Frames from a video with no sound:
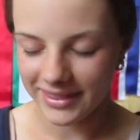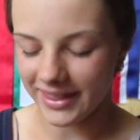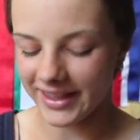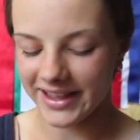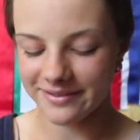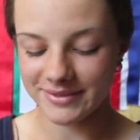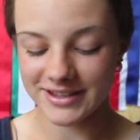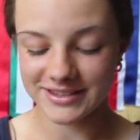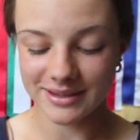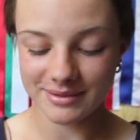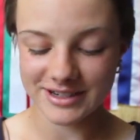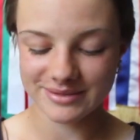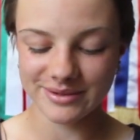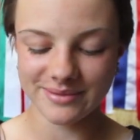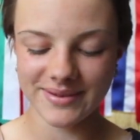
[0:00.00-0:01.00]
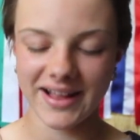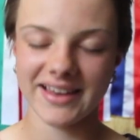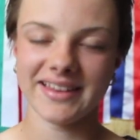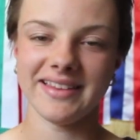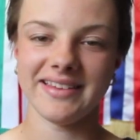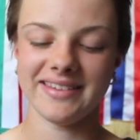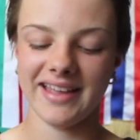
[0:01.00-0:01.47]
They give me so much more
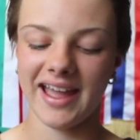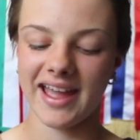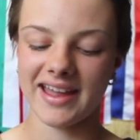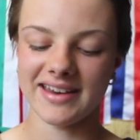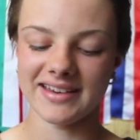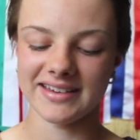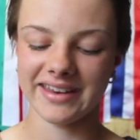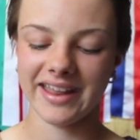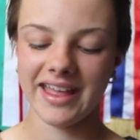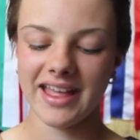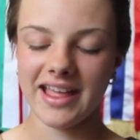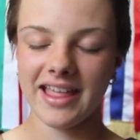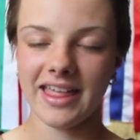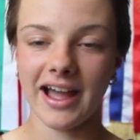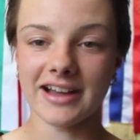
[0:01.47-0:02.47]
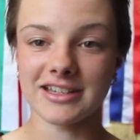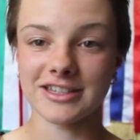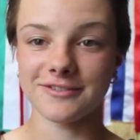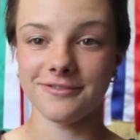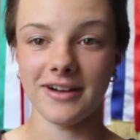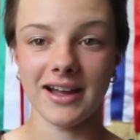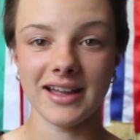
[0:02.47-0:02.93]
balance, and I
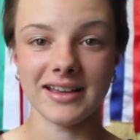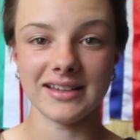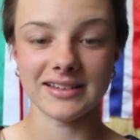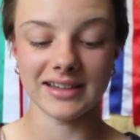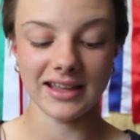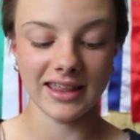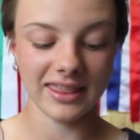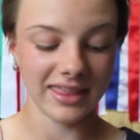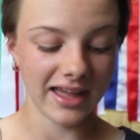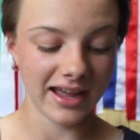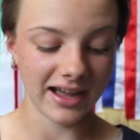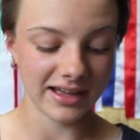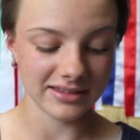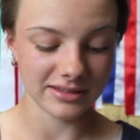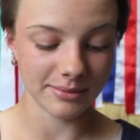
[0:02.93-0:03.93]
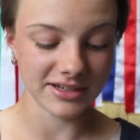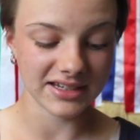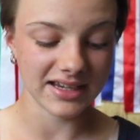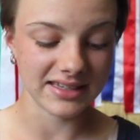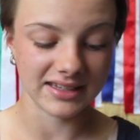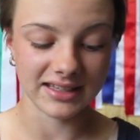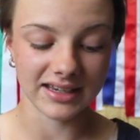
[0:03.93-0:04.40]
just find they are so much
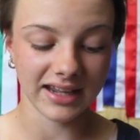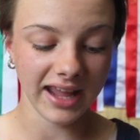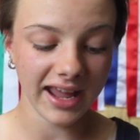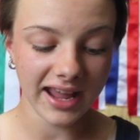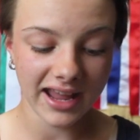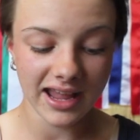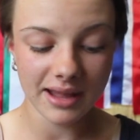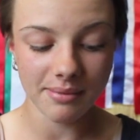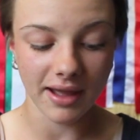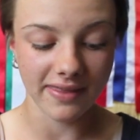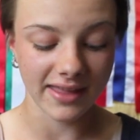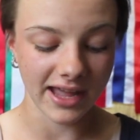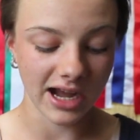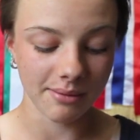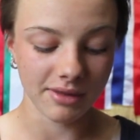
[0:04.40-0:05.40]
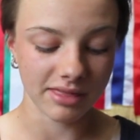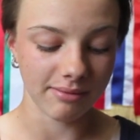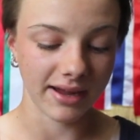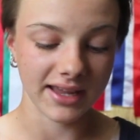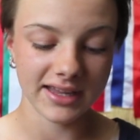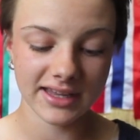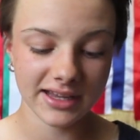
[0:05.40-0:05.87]
easier to keep, and they help with
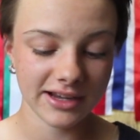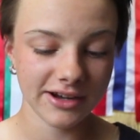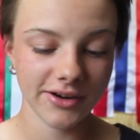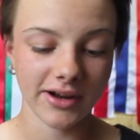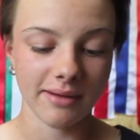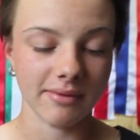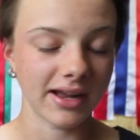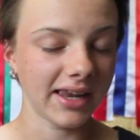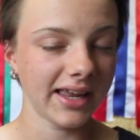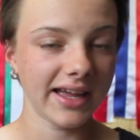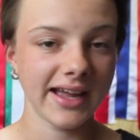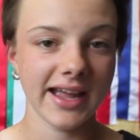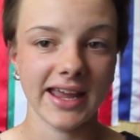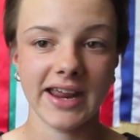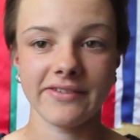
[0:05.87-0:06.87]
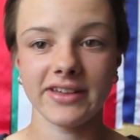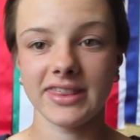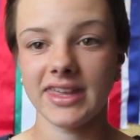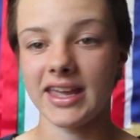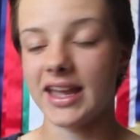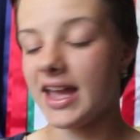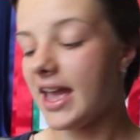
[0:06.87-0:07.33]
my heel and my leg and
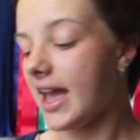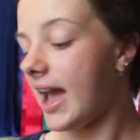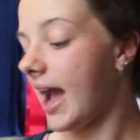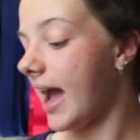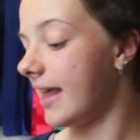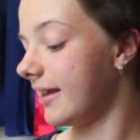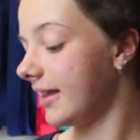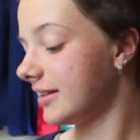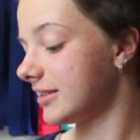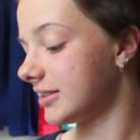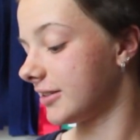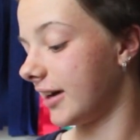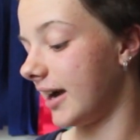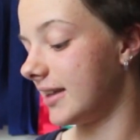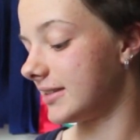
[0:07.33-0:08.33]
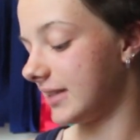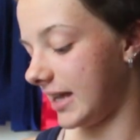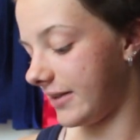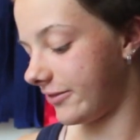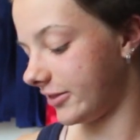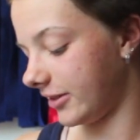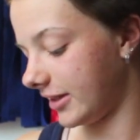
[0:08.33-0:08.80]
everything, and they're just great. So
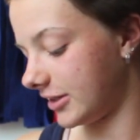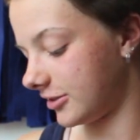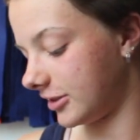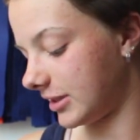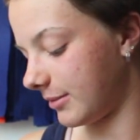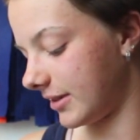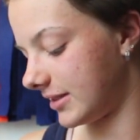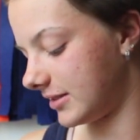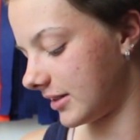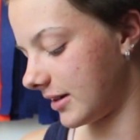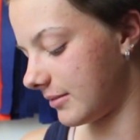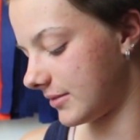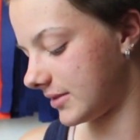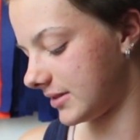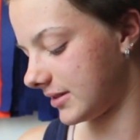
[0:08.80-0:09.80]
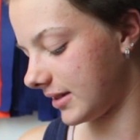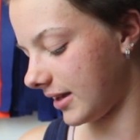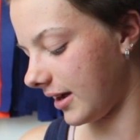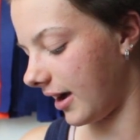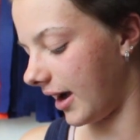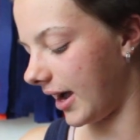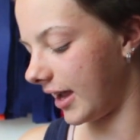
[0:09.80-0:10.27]
even though they're show jumping stirrups,
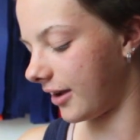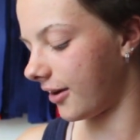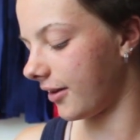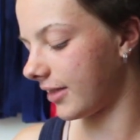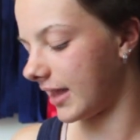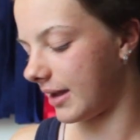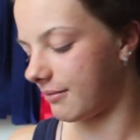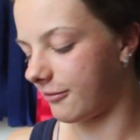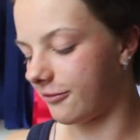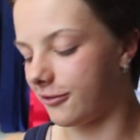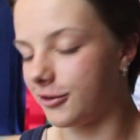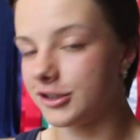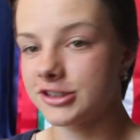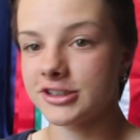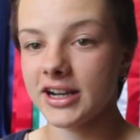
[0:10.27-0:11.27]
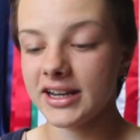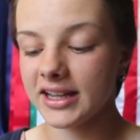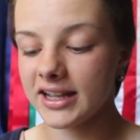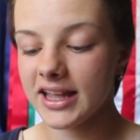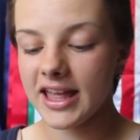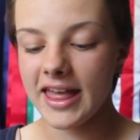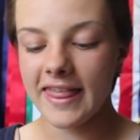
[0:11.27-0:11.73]
I got them for
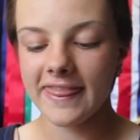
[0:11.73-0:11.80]
training.